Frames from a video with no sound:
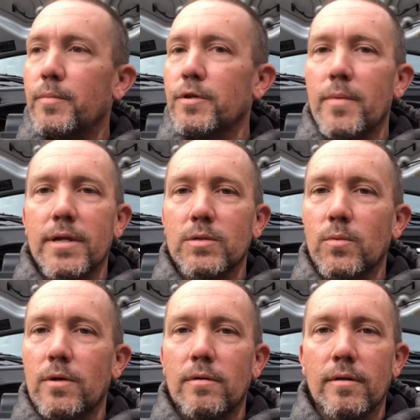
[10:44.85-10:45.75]
but you might as
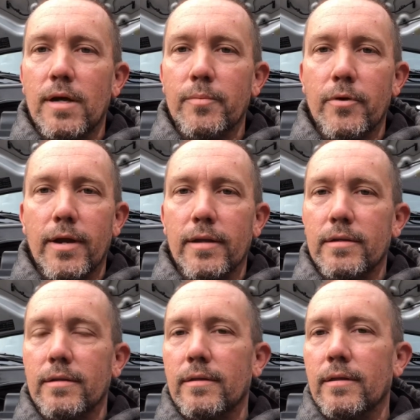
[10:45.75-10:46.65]
well upgrade it
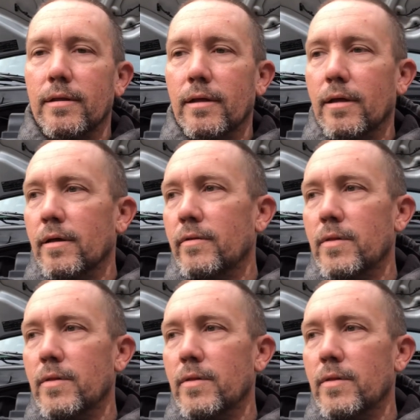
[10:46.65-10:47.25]
to the uh,